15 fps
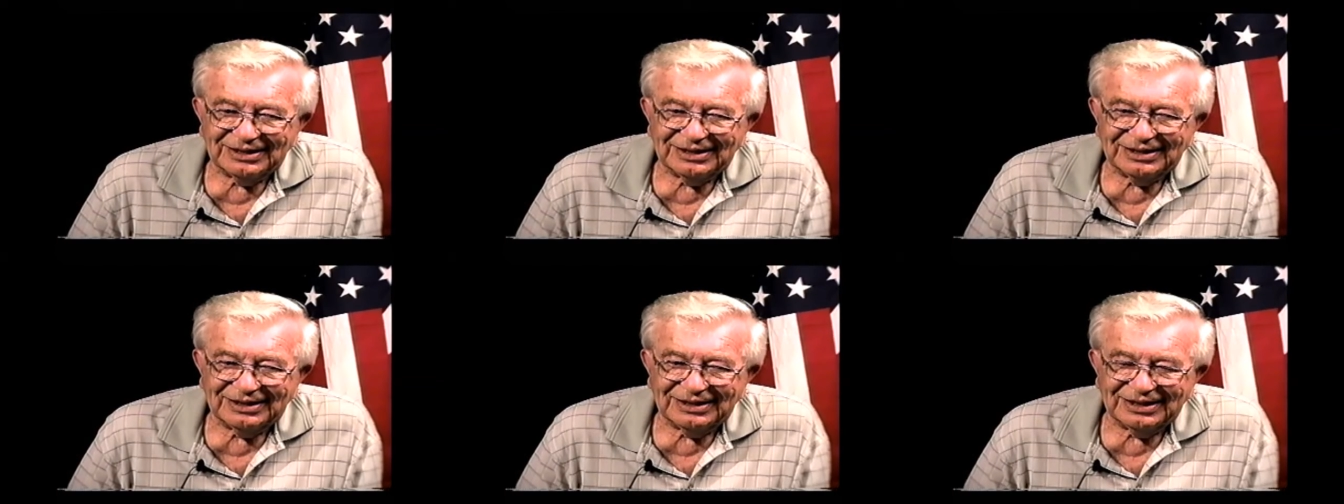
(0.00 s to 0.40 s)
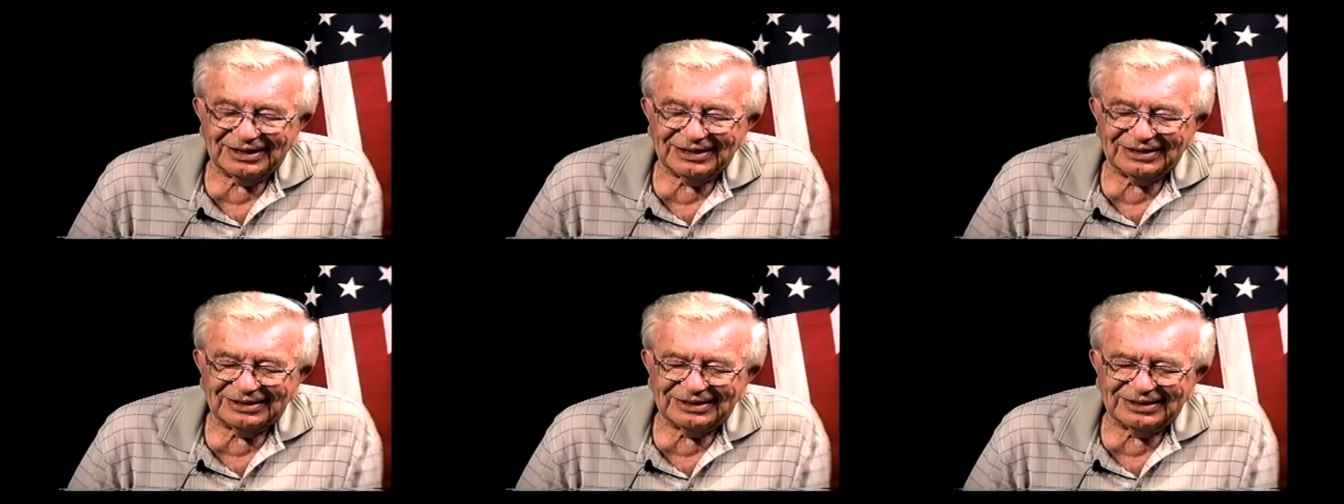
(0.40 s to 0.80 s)

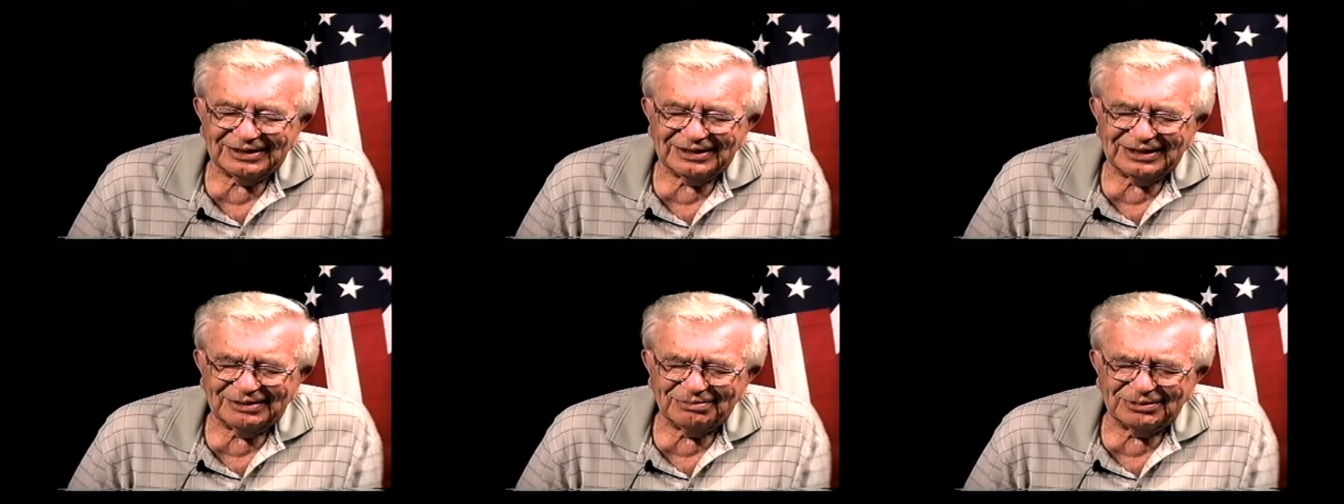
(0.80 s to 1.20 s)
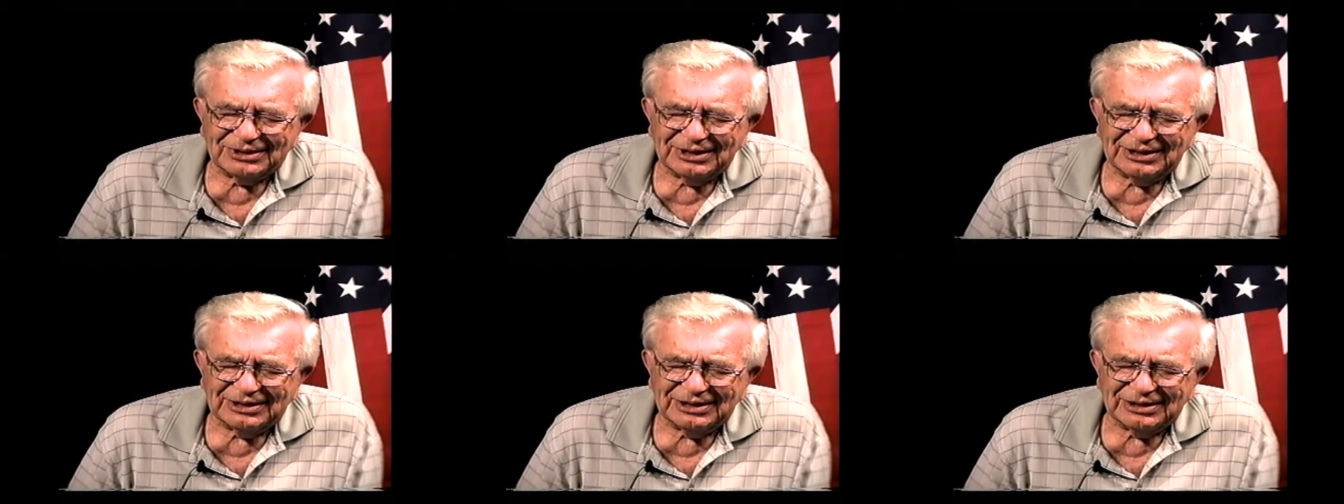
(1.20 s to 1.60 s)
and I'm
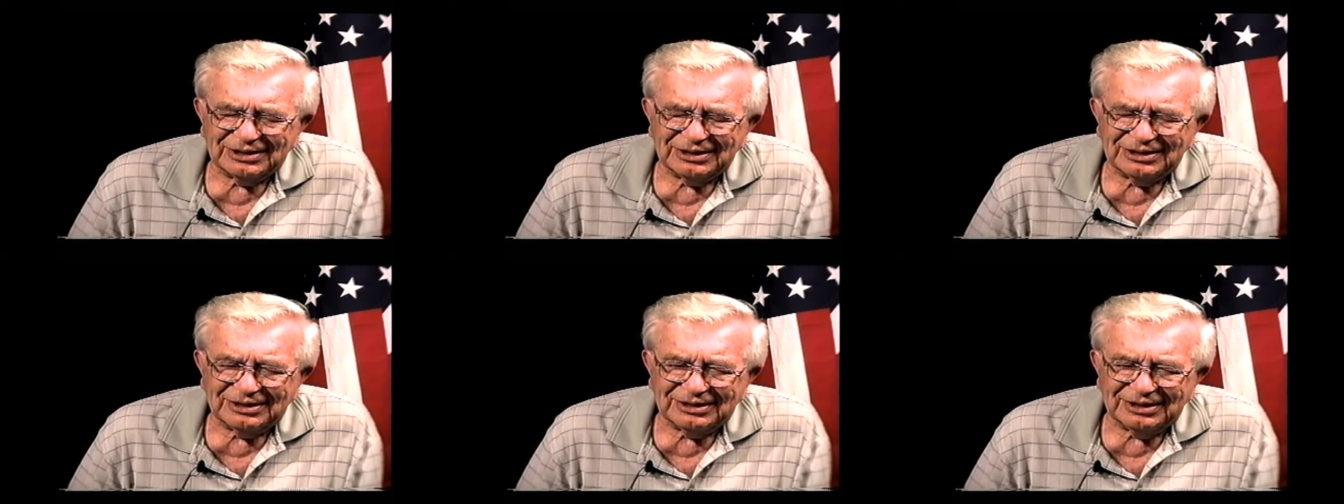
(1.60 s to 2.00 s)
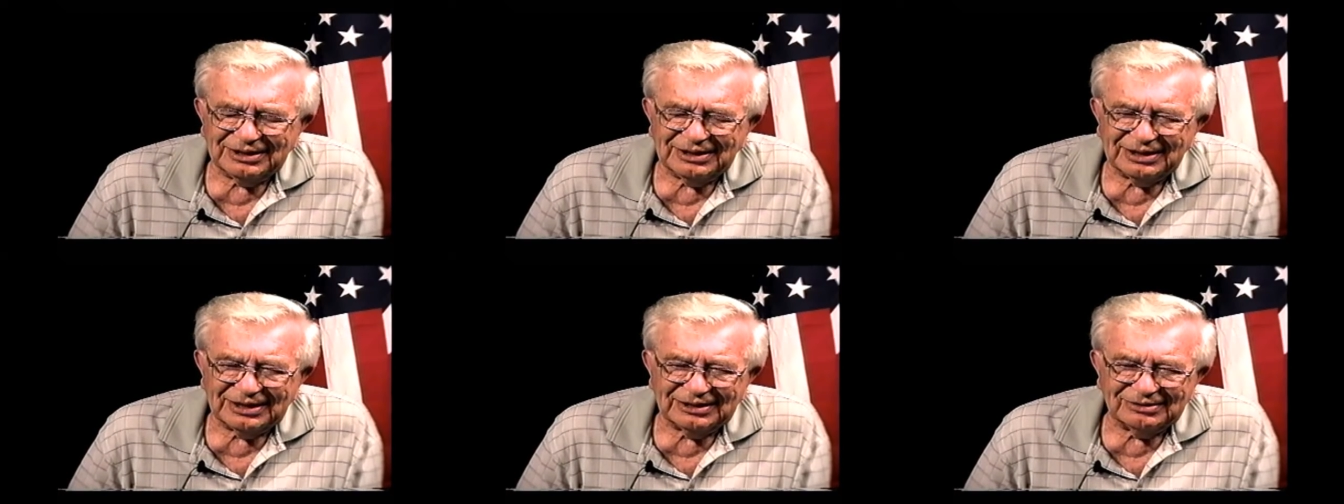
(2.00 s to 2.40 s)
thinking,
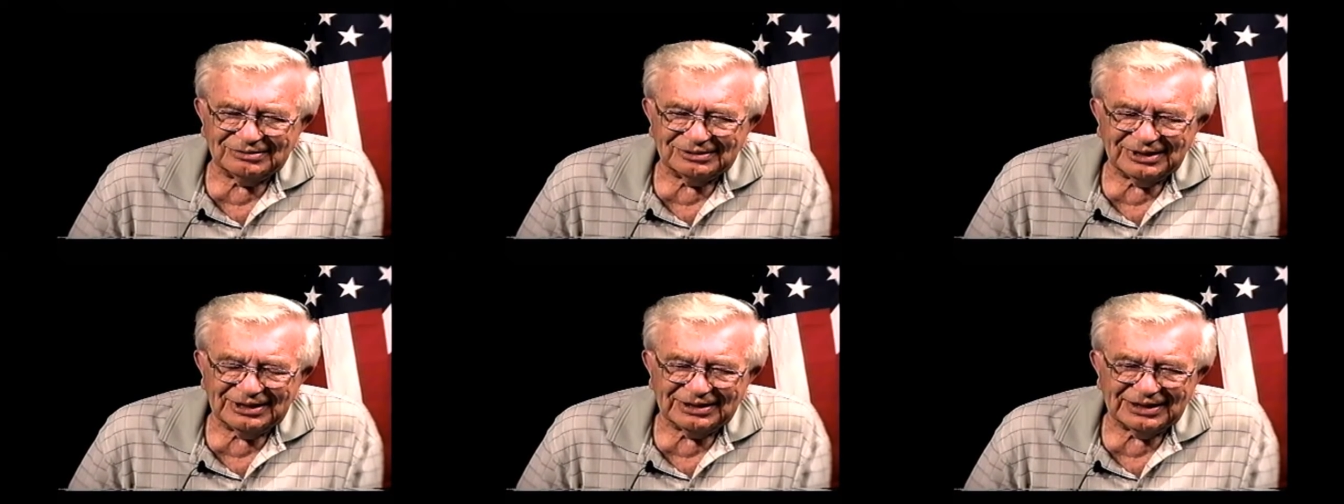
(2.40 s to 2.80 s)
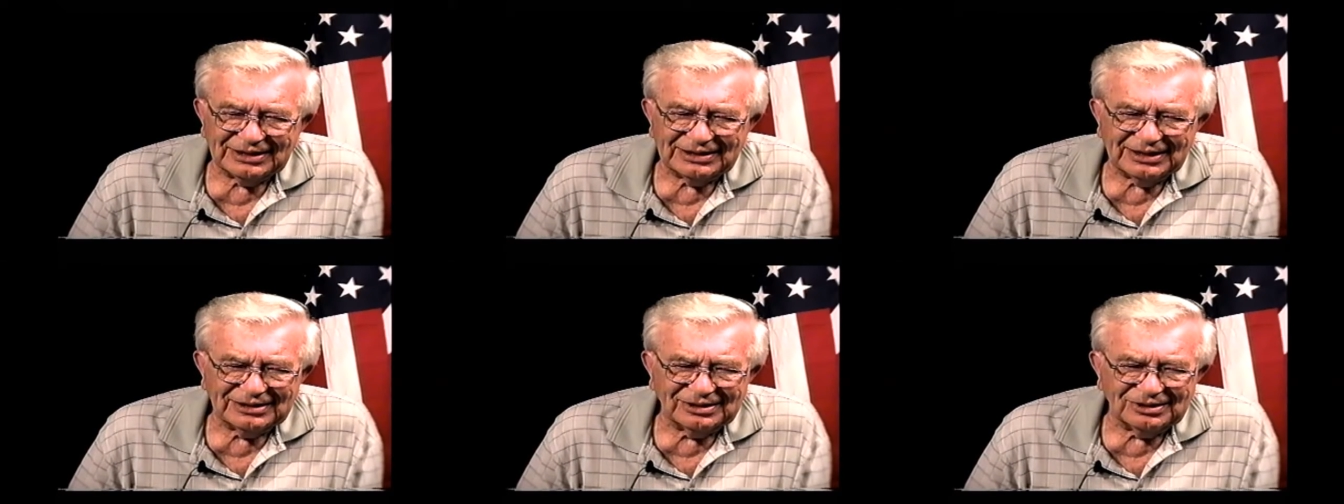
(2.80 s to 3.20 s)
"Gee, I don't think I
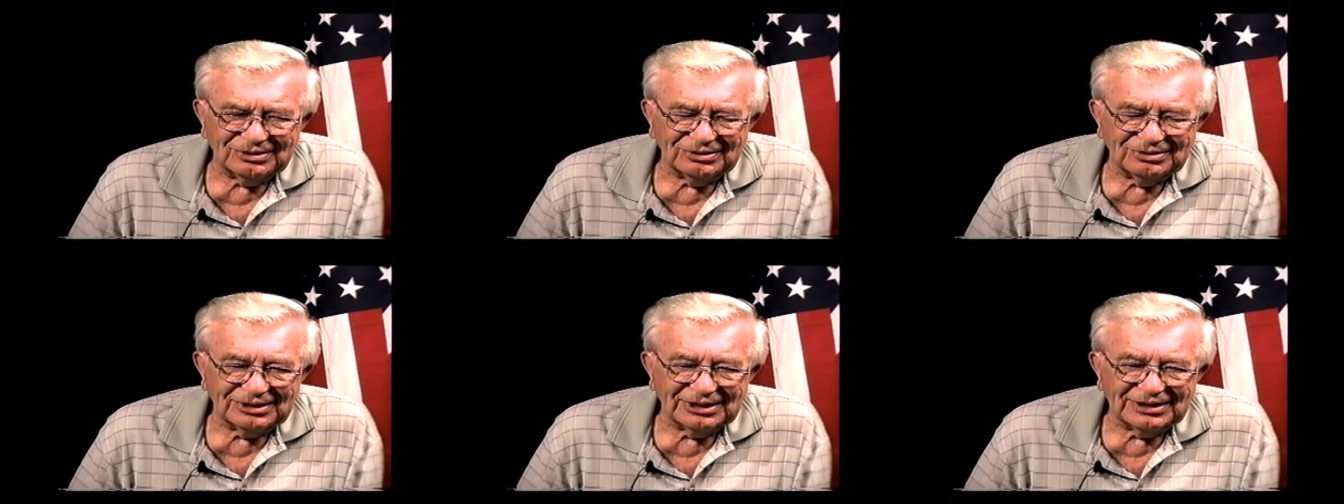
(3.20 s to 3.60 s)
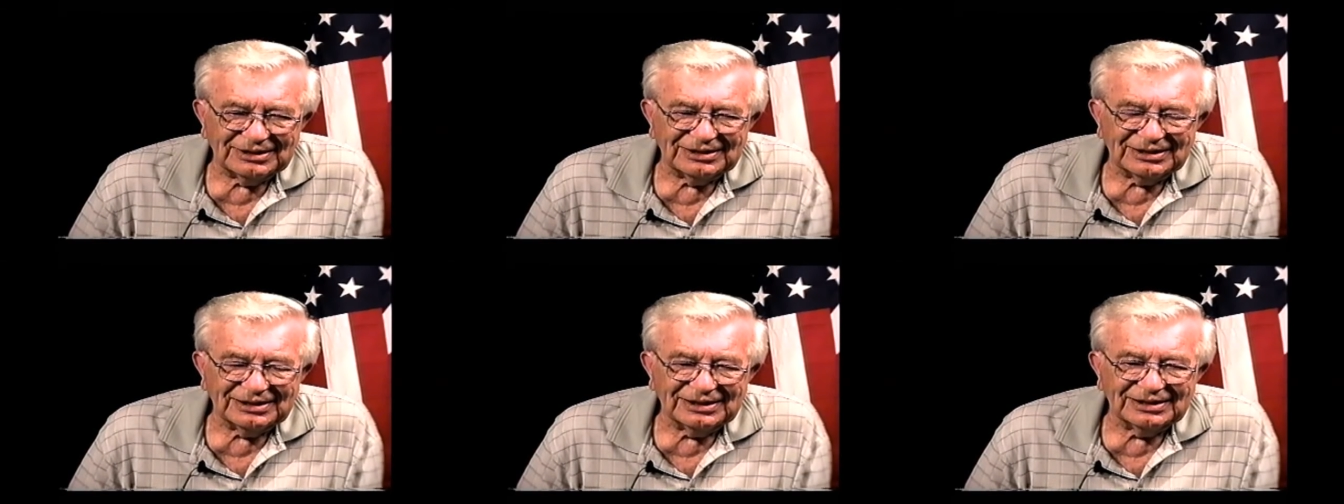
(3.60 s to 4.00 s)
like to do that."
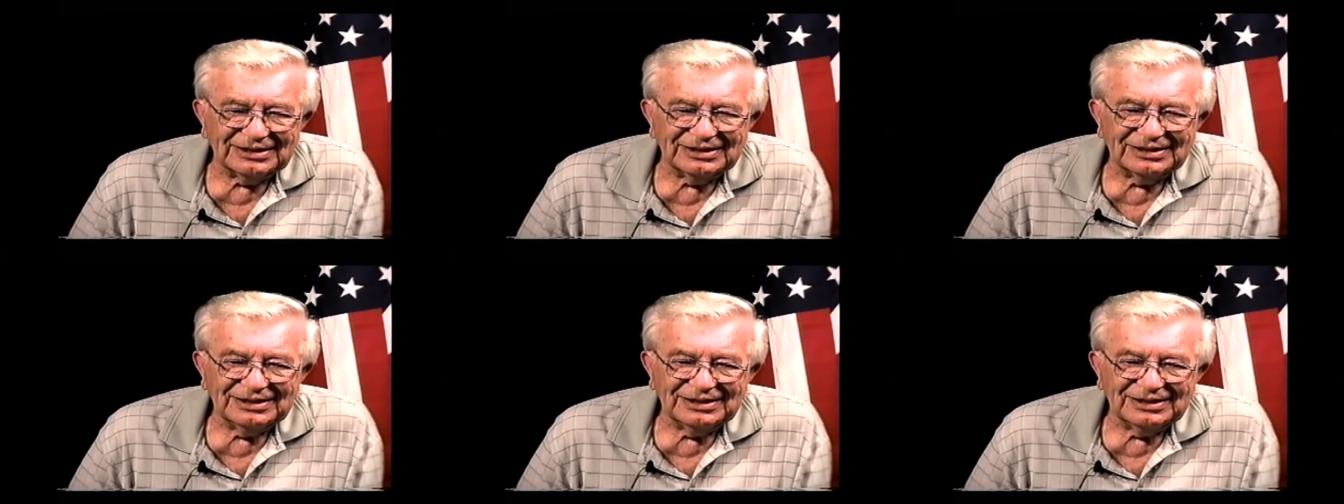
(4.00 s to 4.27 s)
And